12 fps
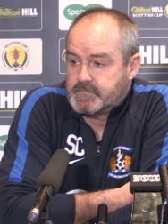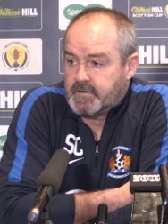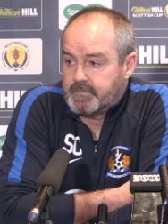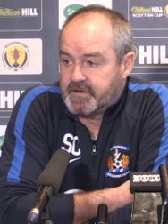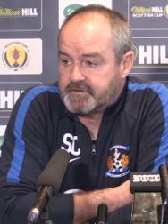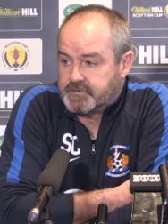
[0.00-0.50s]

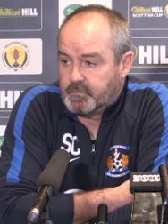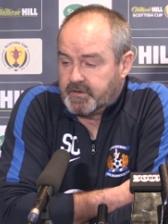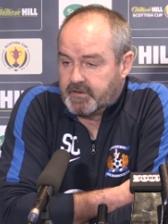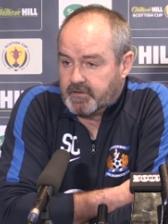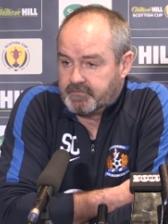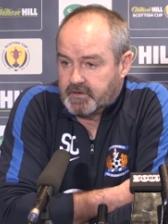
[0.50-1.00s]
Well, I managed to
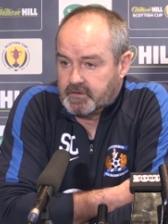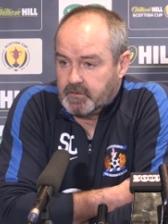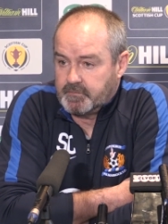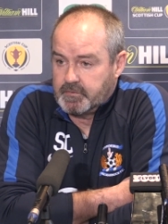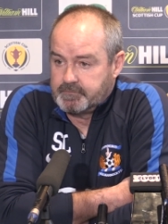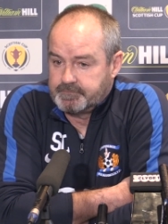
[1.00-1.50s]
win the FA
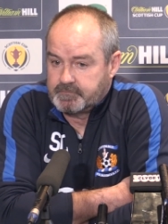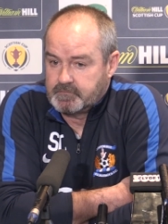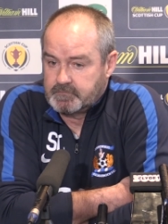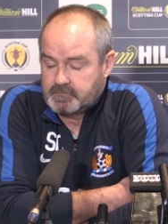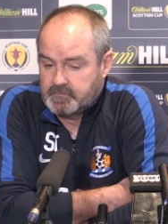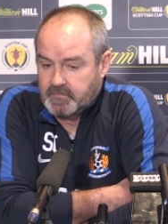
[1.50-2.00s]
Cup,
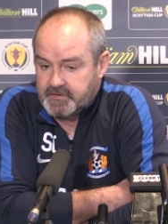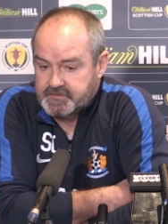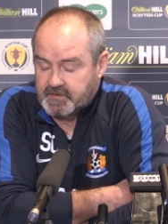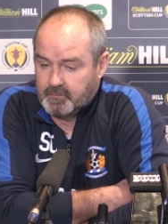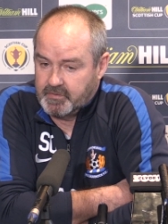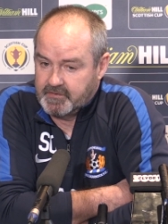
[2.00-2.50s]

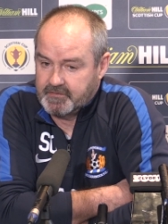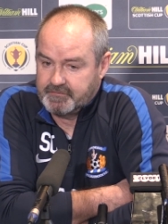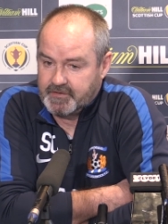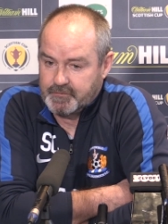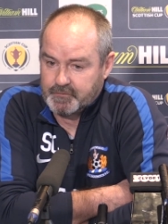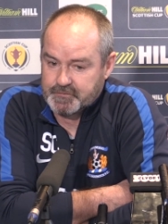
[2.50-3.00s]
managed to get beat in the
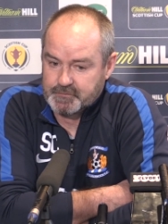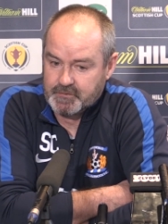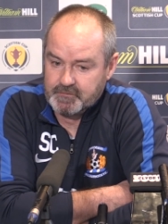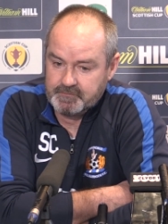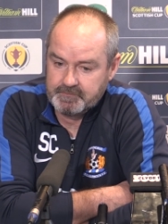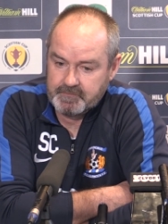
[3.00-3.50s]
final as
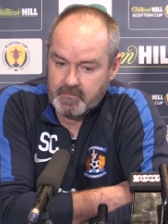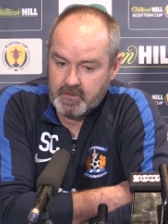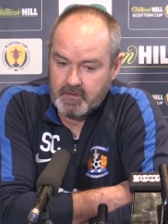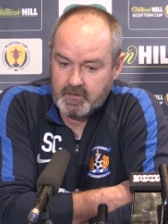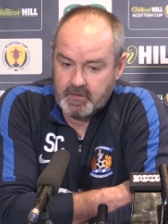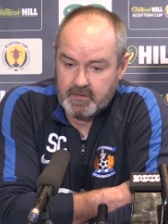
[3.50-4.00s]
well.
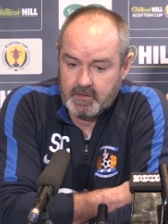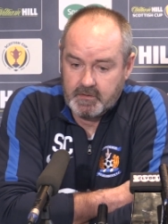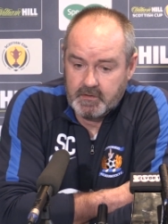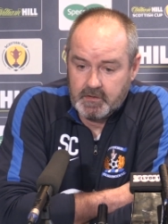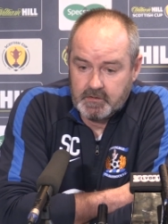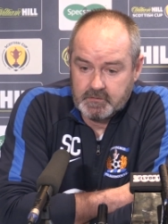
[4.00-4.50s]

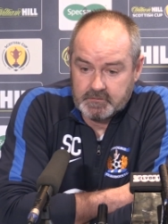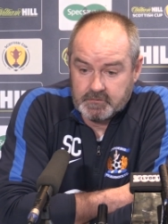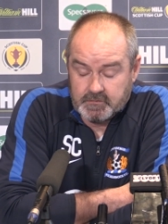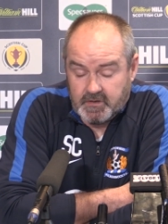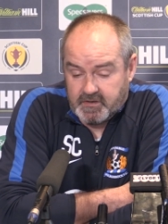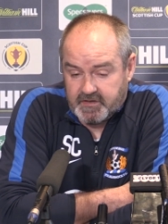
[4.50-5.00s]

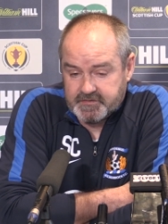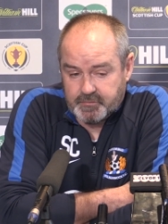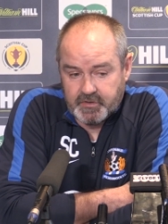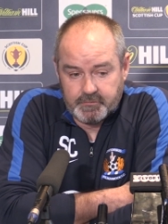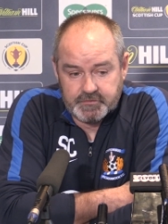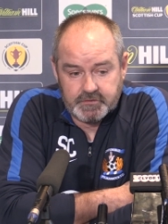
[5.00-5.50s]
So no, as a
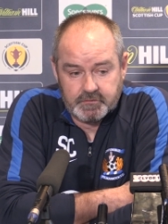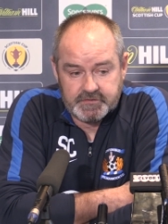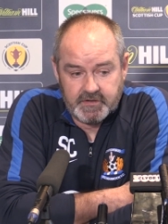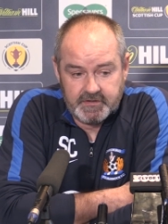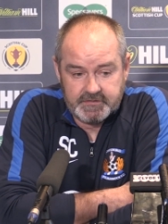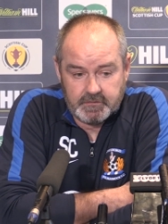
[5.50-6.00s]
player it was
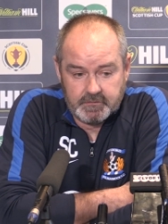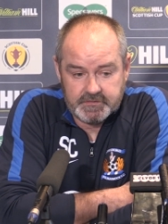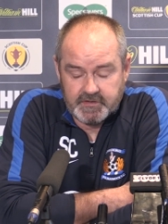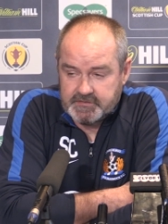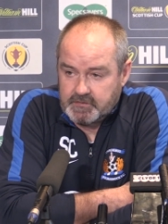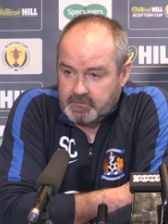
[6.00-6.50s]
always nice
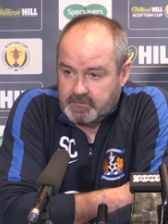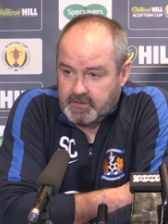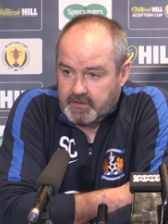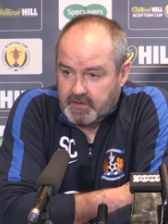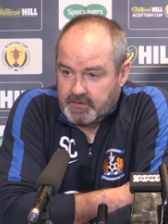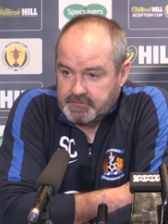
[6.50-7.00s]
to get
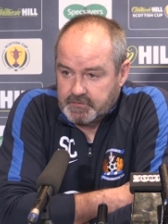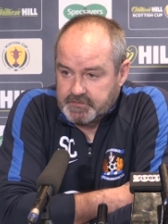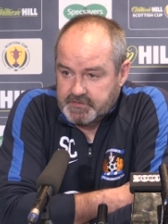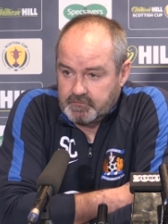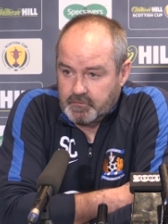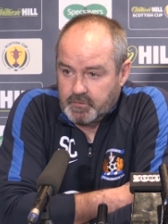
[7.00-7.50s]
your hands on
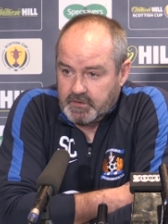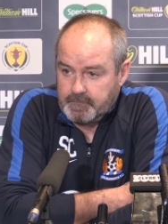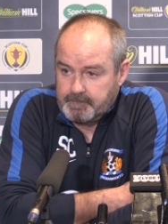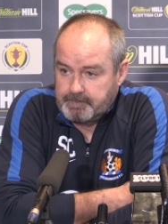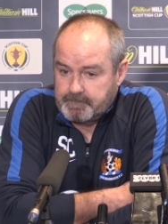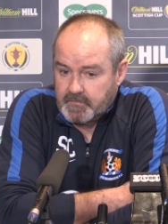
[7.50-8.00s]
silverware.
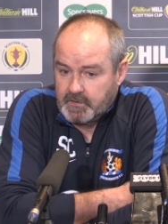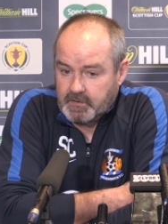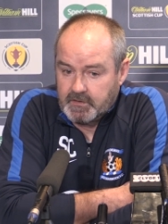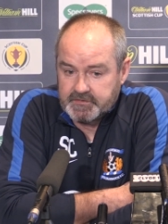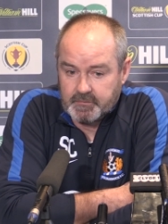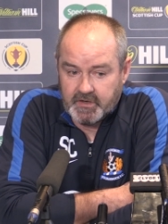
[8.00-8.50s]

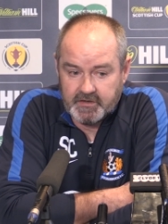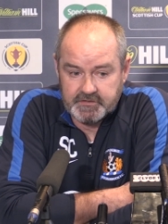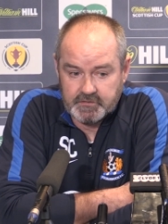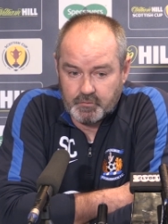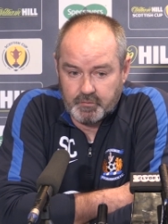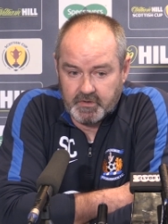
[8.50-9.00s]
As a
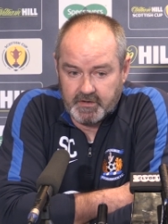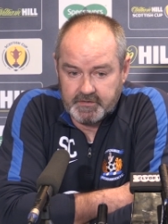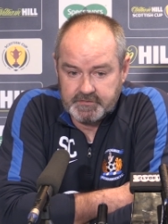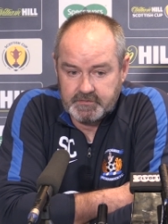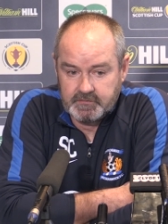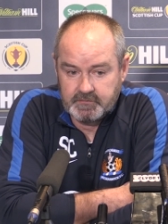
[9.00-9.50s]
manager it would be
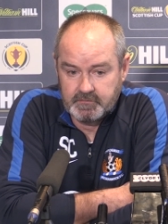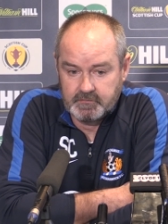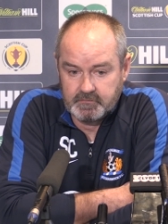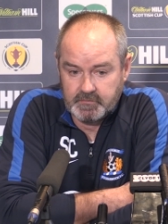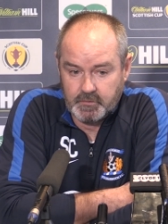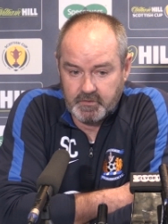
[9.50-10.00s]
nice,
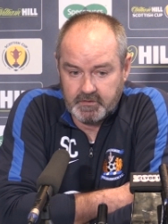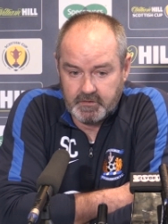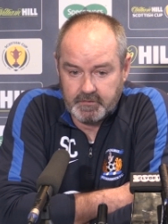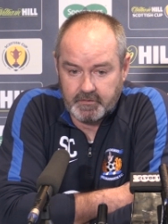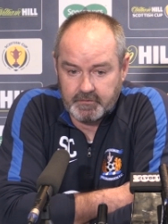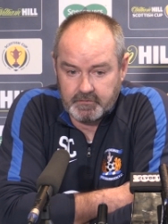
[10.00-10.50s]
but we're
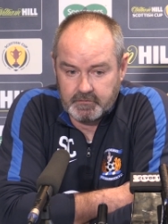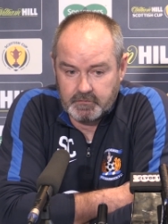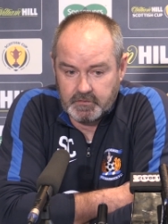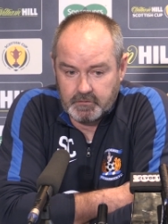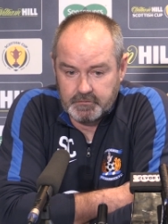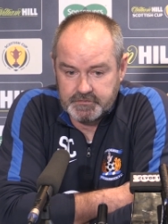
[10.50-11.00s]
under
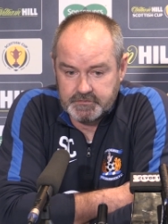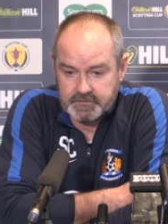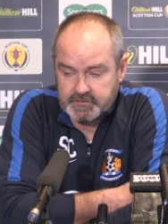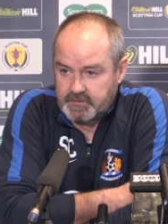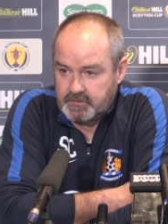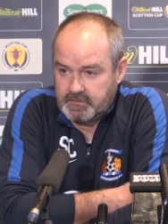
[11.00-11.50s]
no illusions.
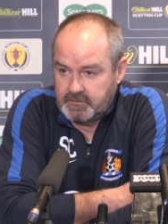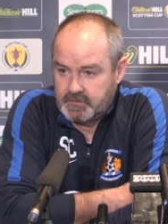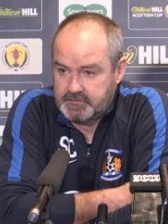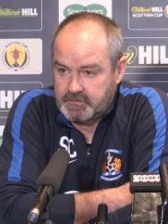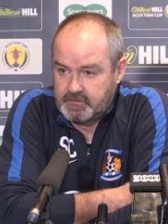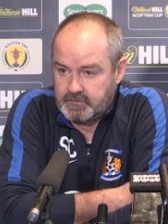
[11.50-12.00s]
It's
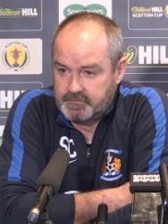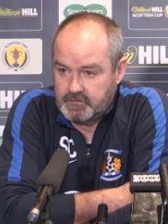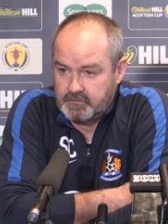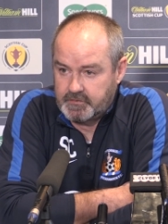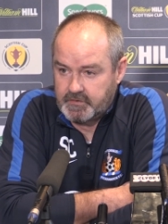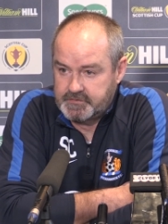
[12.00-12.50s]
a tough
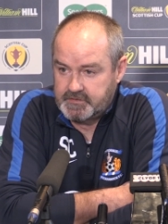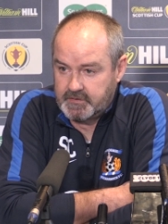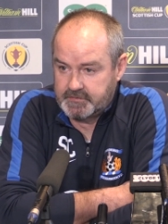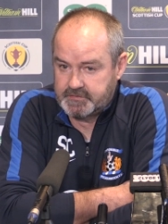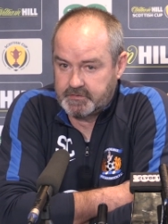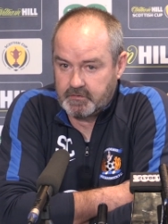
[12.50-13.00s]
draw for us
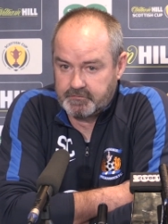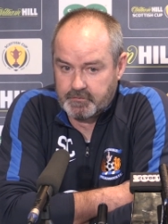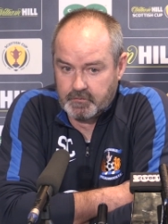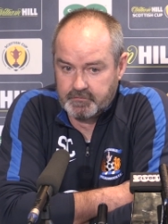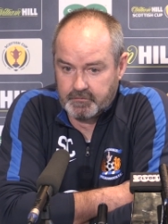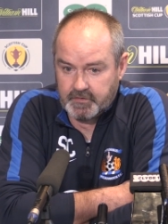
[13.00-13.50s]
and it's a tough
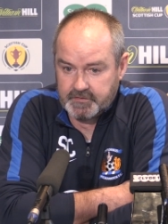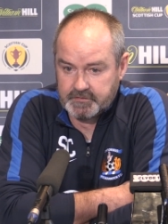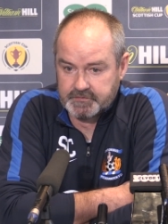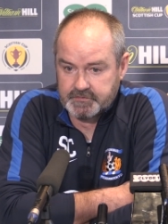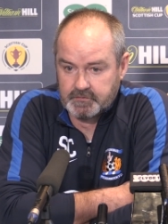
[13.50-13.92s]
draw for Rangers.